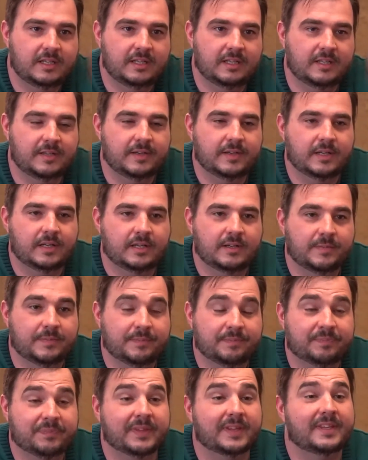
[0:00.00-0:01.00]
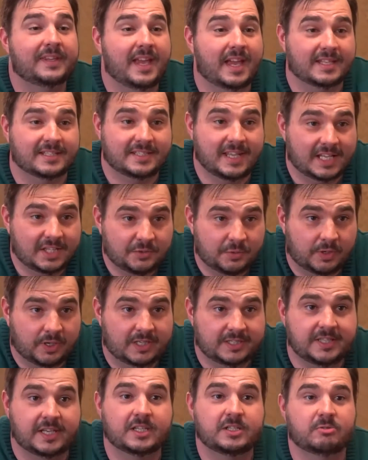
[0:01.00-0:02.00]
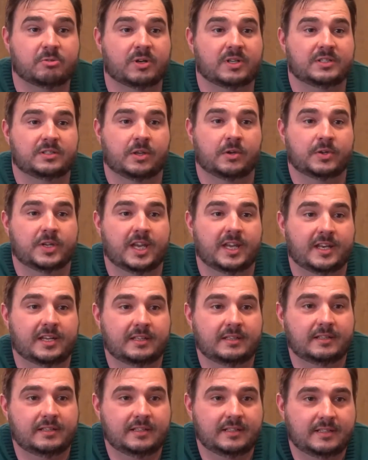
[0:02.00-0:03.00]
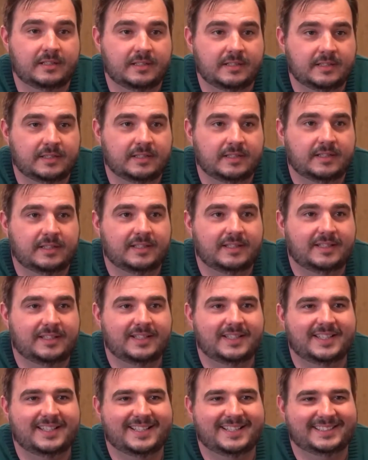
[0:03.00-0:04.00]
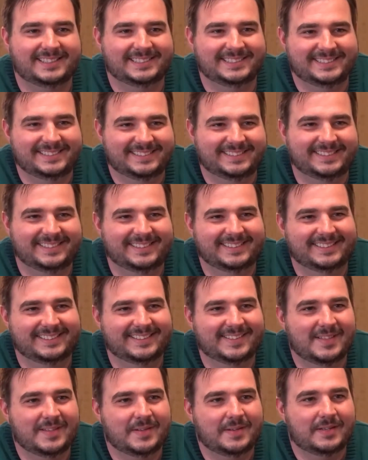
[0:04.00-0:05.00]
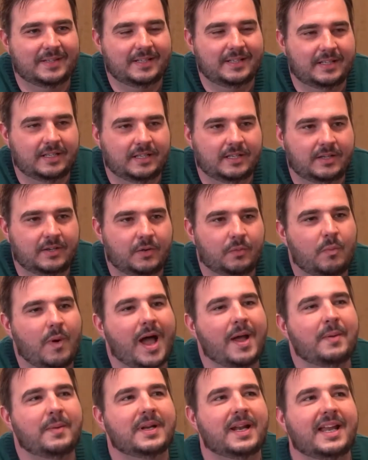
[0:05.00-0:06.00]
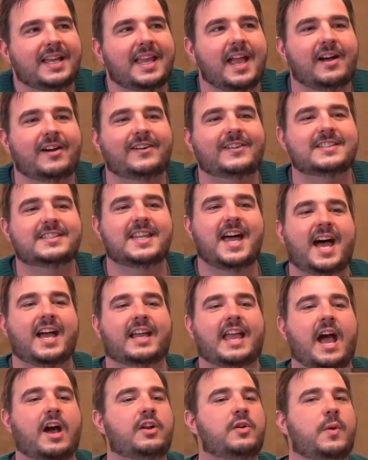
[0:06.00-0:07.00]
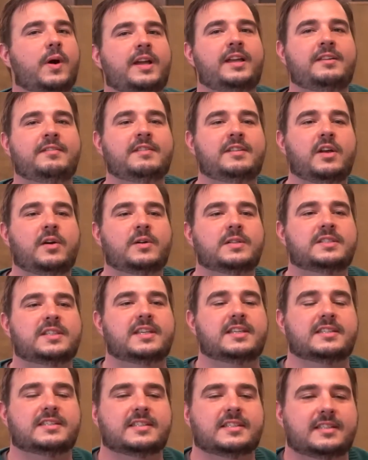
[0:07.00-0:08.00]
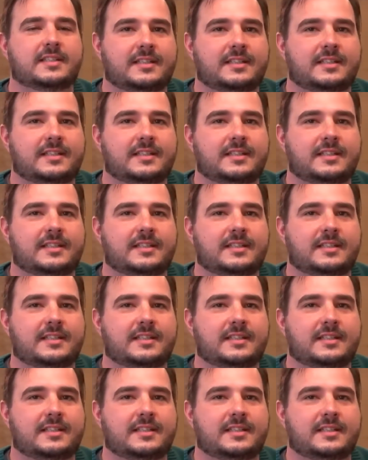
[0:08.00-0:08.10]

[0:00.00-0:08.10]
In the church? Yes, that's where our sanctuary is located. I know that, but like, did you yell at Zach? Why would I yell at Zach? How do I even know it's his?